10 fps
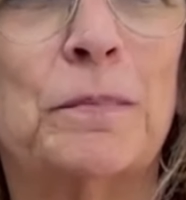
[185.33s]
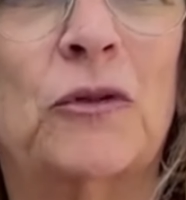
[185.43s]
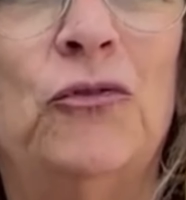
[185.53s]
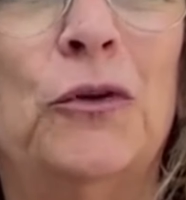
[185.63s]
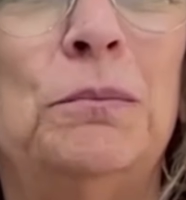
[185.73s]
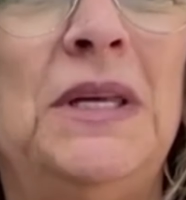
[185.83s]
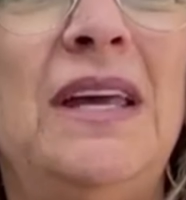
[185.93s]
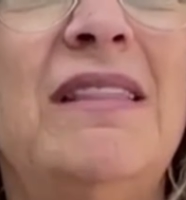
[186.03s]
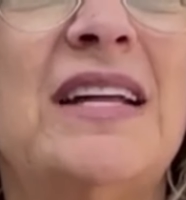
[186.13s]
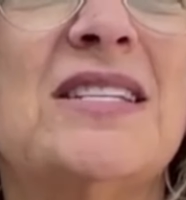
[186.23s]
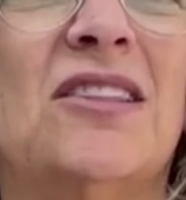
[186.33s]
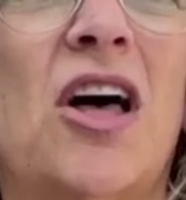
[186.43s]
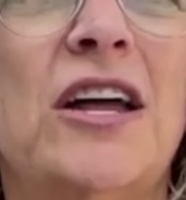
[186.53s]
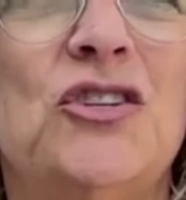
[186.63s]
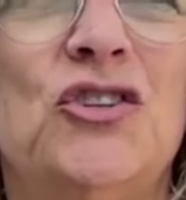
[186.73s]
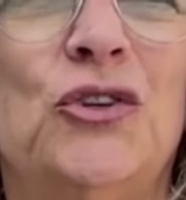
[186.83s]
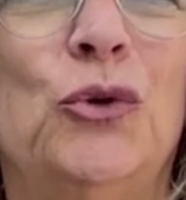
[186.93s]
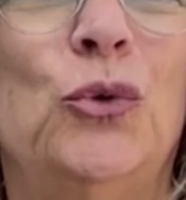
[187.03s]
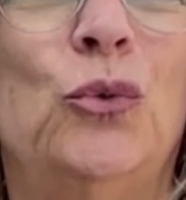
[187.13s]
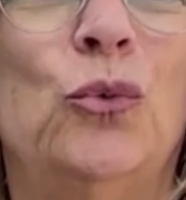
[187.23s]
For me, that's a lot to
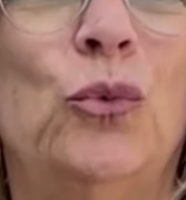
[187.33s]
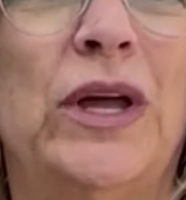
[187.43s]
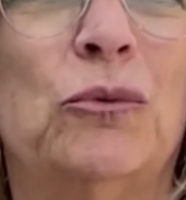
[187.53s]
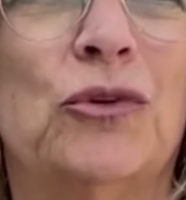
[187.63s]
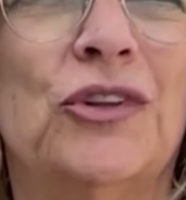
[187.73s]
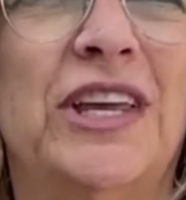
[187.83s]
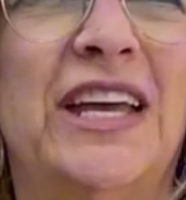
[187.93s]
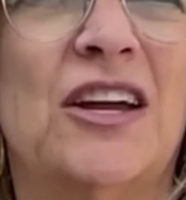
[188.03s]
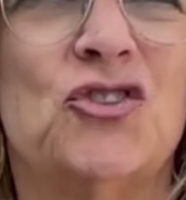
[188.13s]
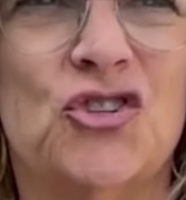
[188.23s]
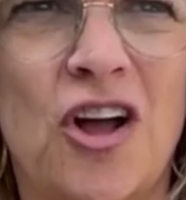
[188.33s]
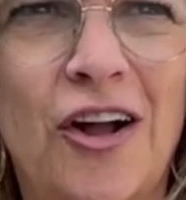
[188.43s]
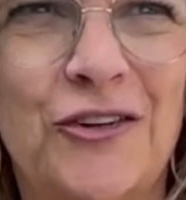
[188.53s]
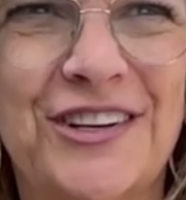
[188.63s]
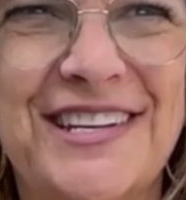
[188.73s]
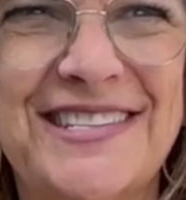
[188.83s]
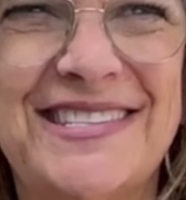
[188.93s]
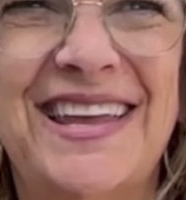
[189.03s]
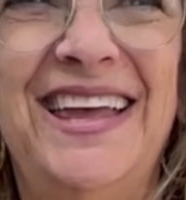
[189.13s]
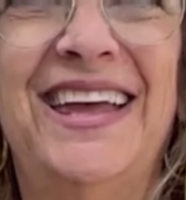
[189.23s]
do when we're looking at
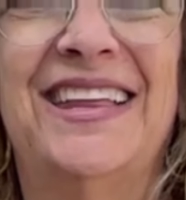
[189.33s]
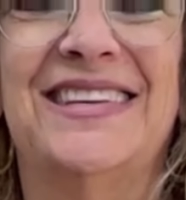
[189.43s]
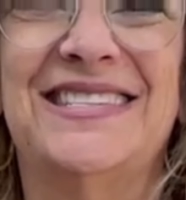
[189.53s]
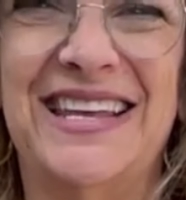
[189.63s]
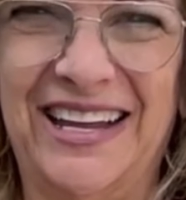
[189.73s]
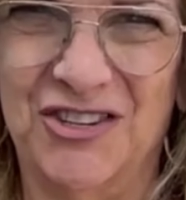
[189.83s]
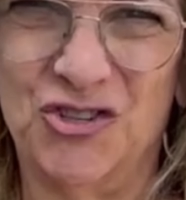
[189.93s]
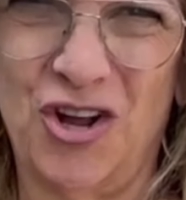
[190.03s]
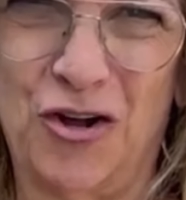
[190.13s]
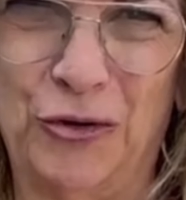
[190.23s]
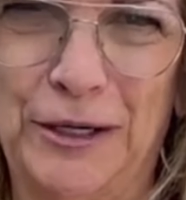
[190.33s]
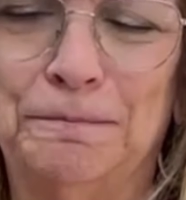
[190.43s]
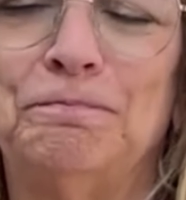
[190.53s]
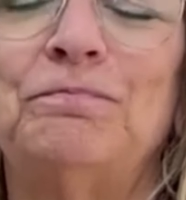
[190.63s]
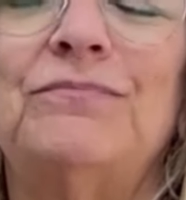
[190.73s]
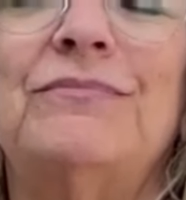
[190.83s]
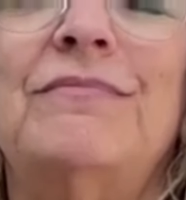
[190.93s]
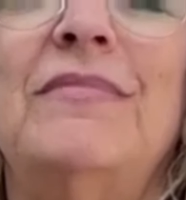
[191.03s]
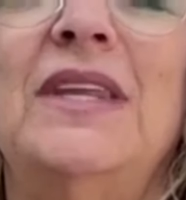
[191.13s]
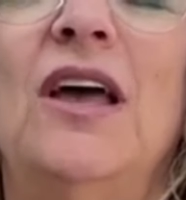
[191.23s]
chakras. The second chakra,
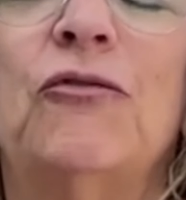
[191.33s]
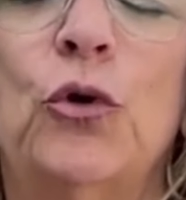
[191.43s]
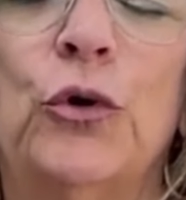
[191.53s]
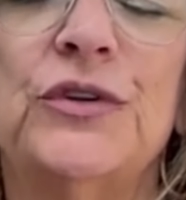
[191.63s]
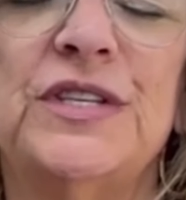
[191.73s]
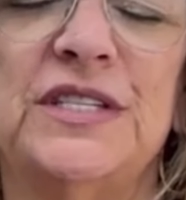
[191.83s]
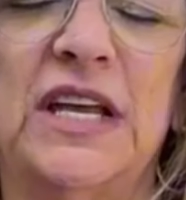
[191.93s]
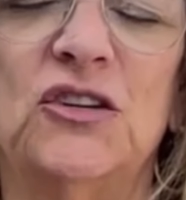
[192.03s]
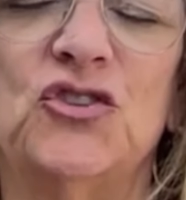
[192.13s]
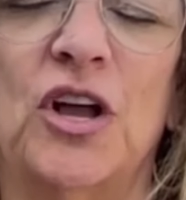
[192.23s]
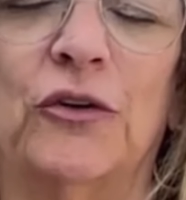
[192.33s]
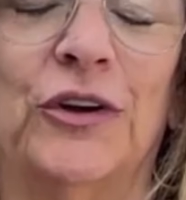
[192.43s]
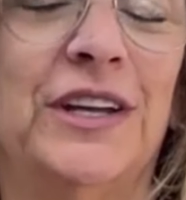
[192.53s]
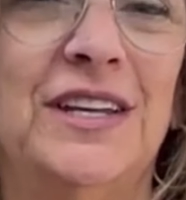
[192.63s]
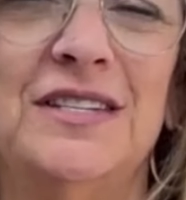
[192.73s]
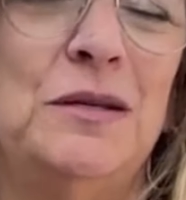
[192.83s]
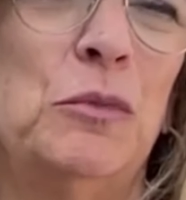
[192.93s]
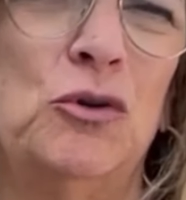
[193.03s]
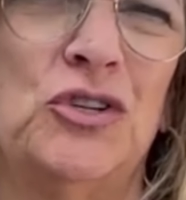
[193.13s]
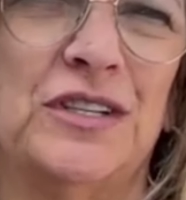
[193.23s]
of course, the second chakra is
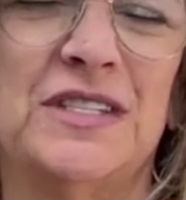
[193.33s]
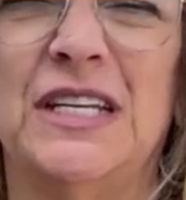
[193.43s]
emotions.